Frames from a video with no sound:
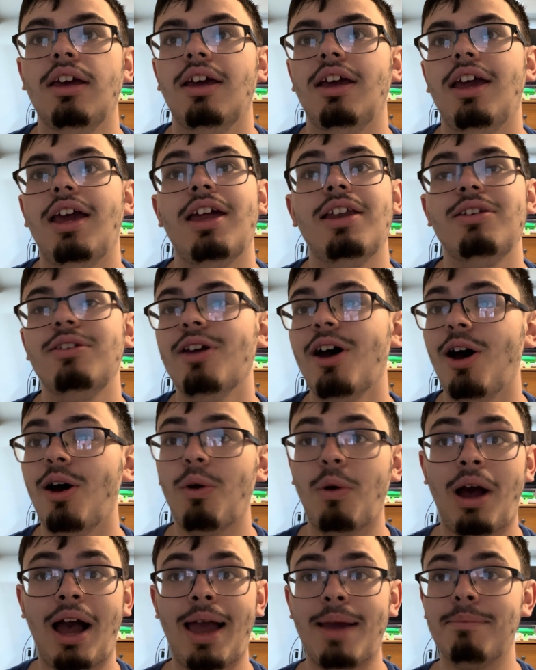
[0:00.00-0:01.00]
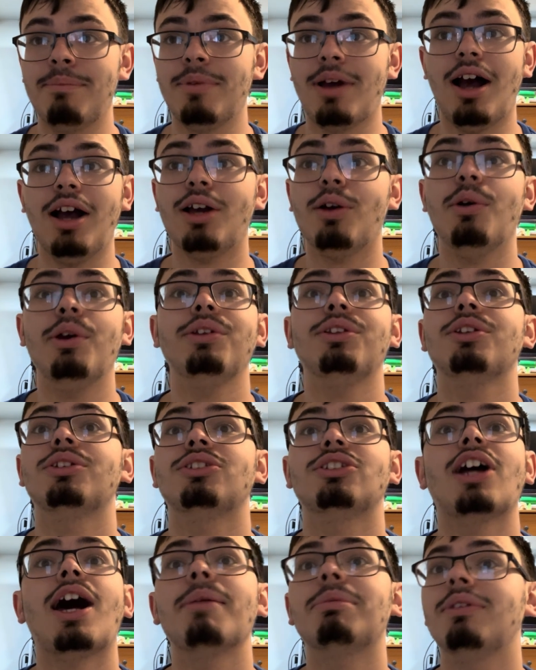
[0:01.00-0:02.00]
And no, I'm not going to
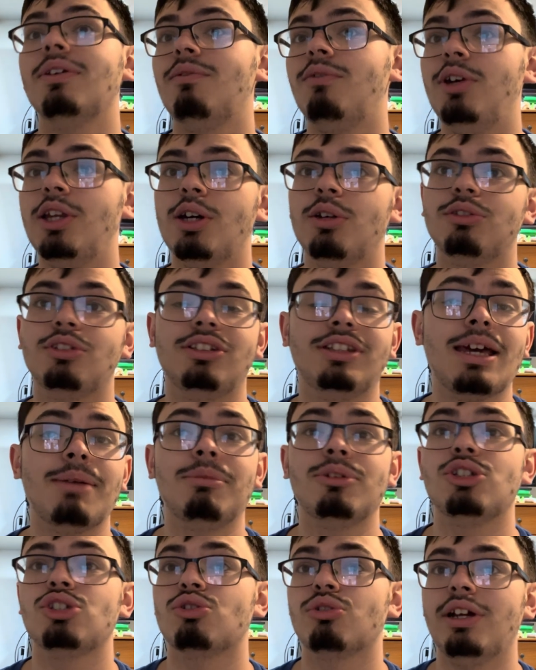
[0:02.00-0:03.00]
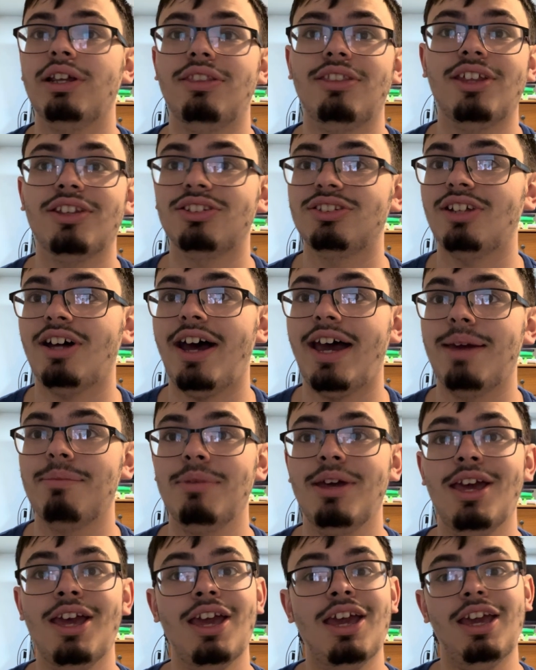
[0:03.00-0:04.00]
stop the video to demonstrate this time.
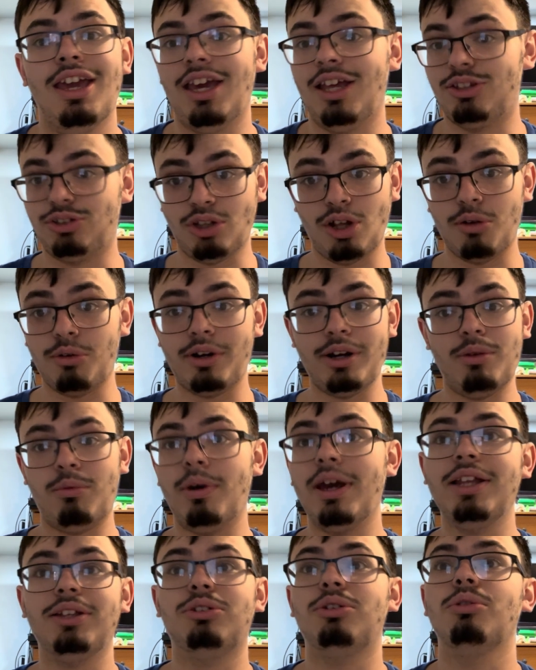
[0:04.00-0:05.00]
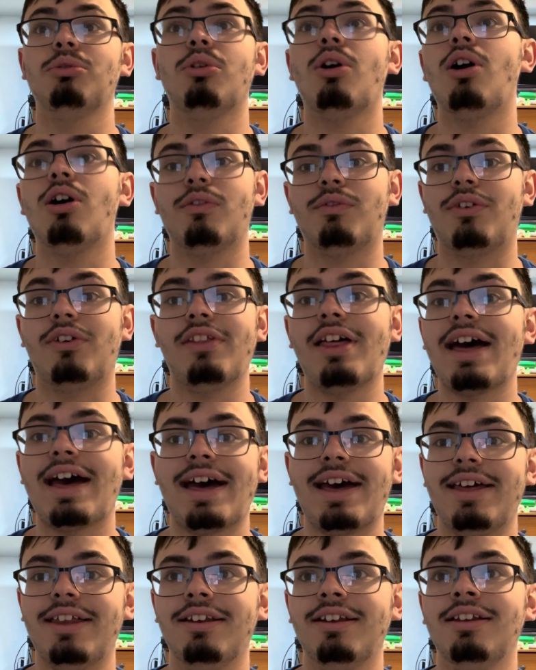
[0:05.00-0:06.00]
It's already way too long for that.